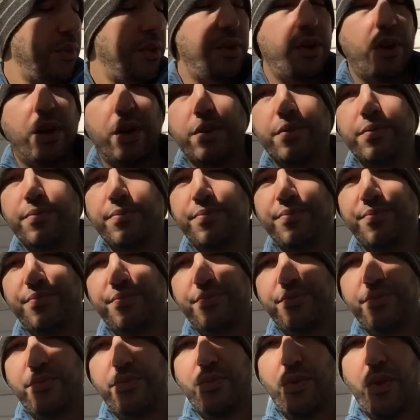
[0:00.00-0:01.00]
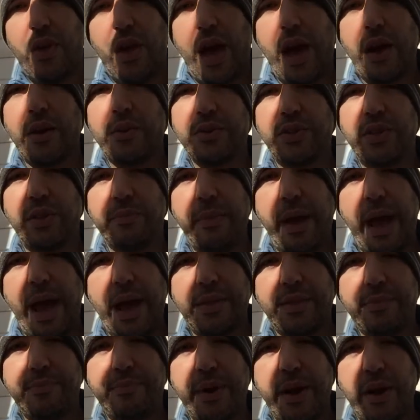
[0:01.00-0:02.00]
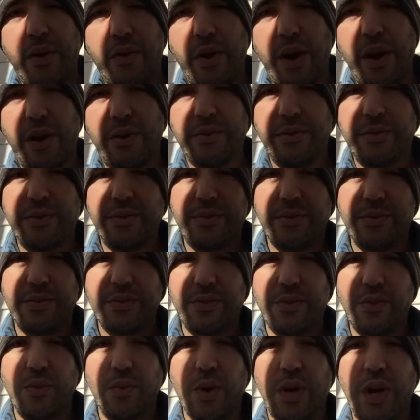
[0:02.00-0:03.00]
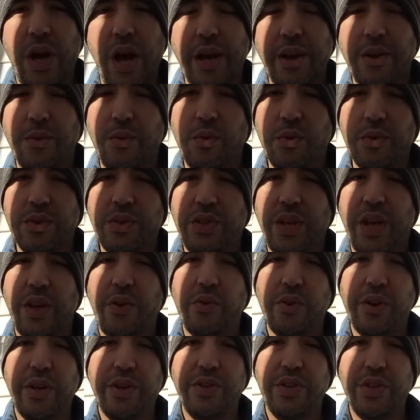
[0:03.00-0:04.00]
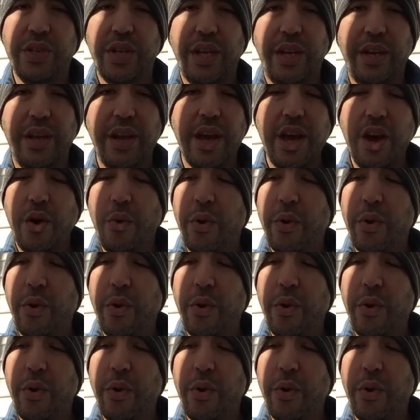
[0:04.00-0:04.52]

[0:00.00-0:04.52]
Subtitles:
you know, how does the math bear out? What kind of synchronicity?